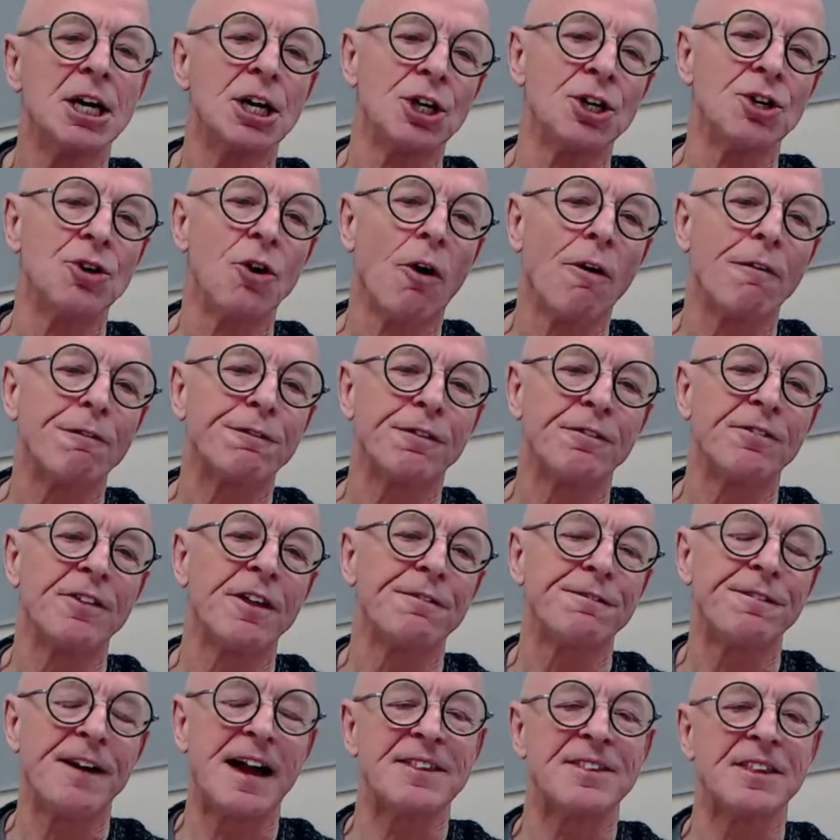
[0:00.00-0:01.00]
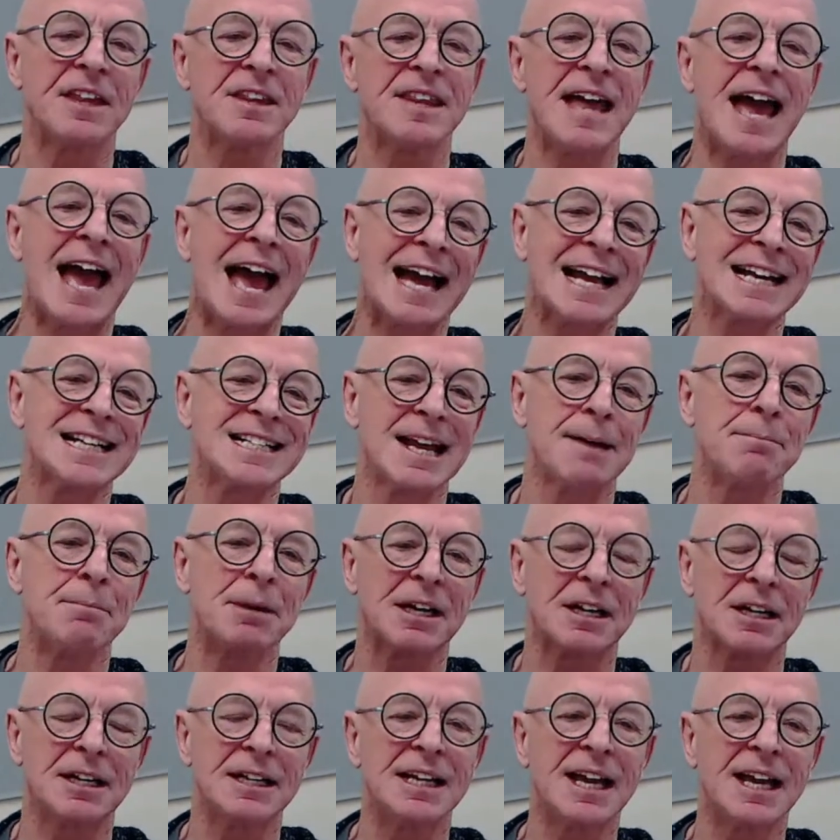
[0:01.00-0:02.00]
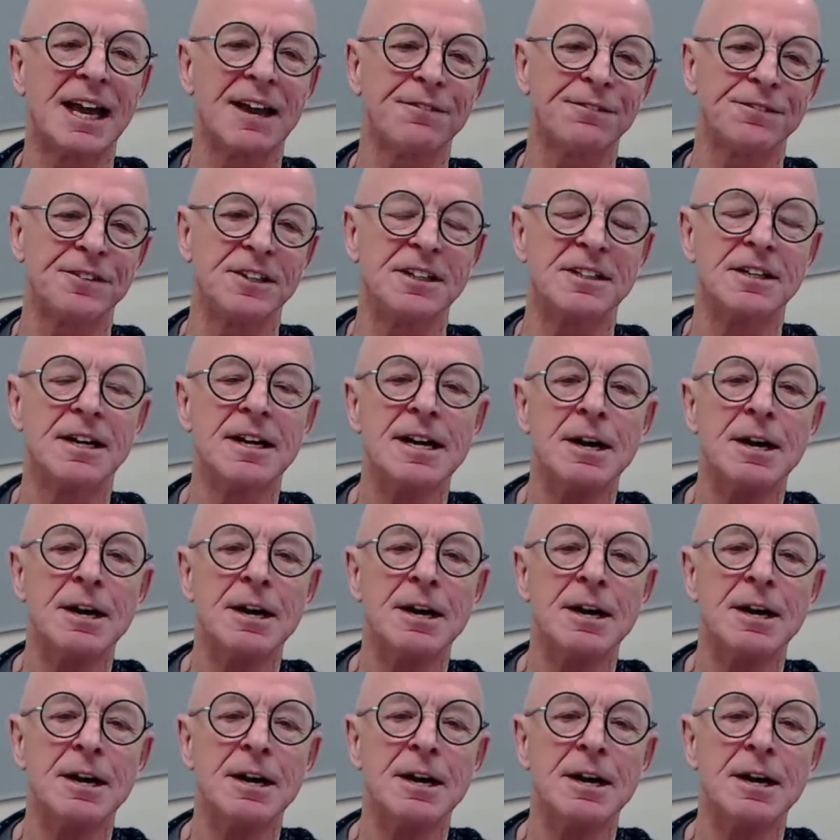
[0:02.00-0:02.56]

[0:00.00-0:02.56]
not from the fact that they're academically gifted.